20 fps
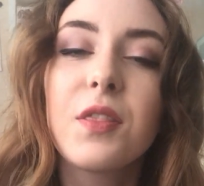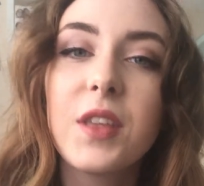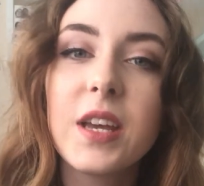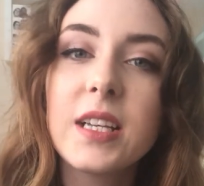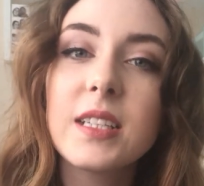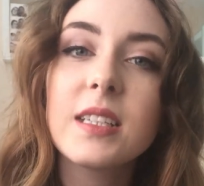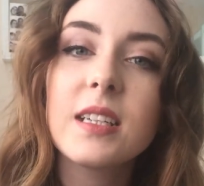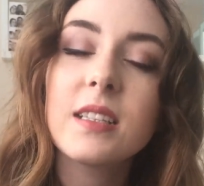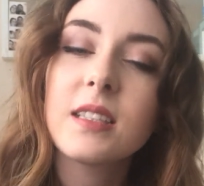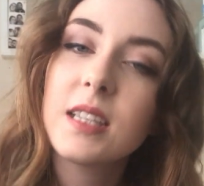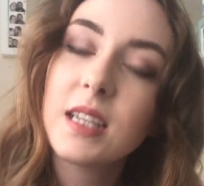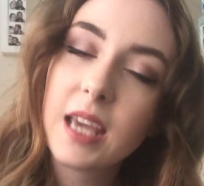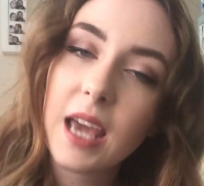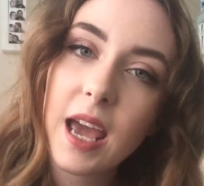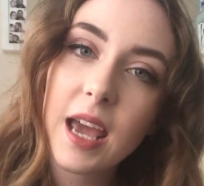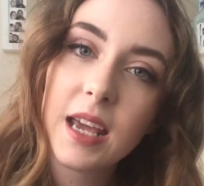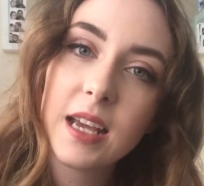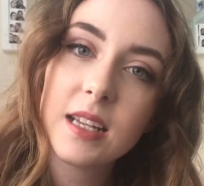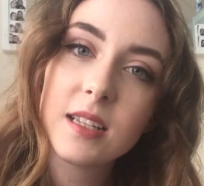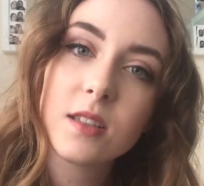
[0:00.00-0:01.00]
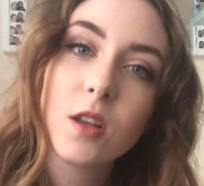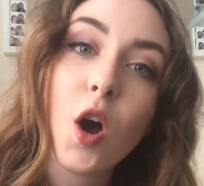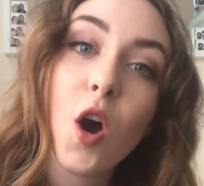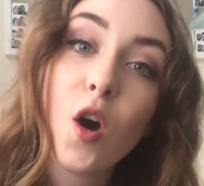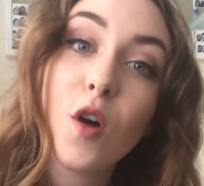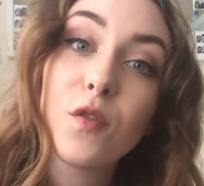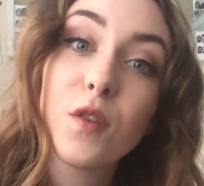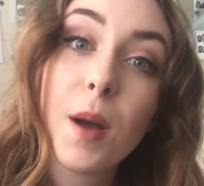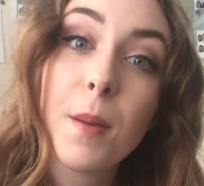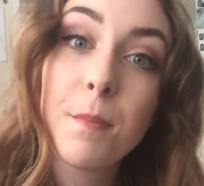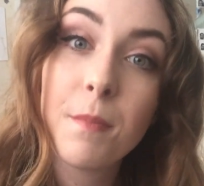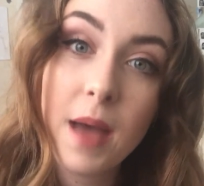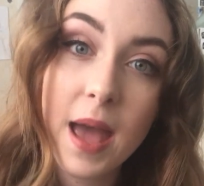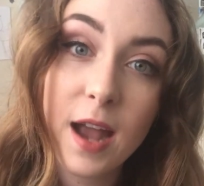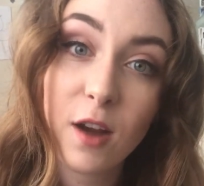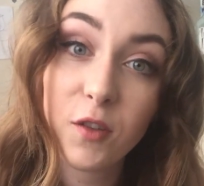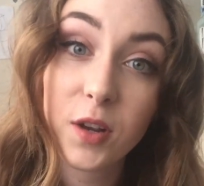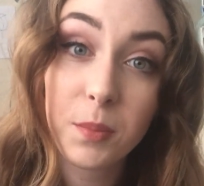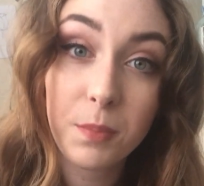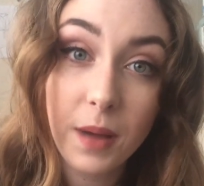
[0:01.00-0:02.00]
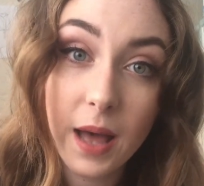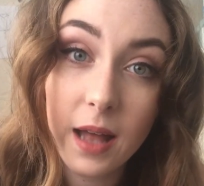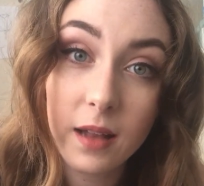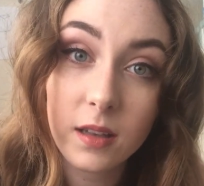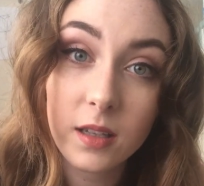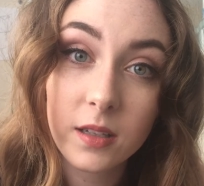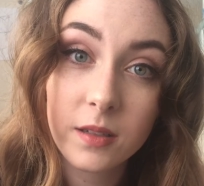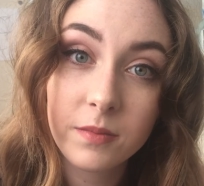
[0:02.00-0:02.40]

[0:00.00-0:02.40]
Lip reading: This is the case of Mary Bell.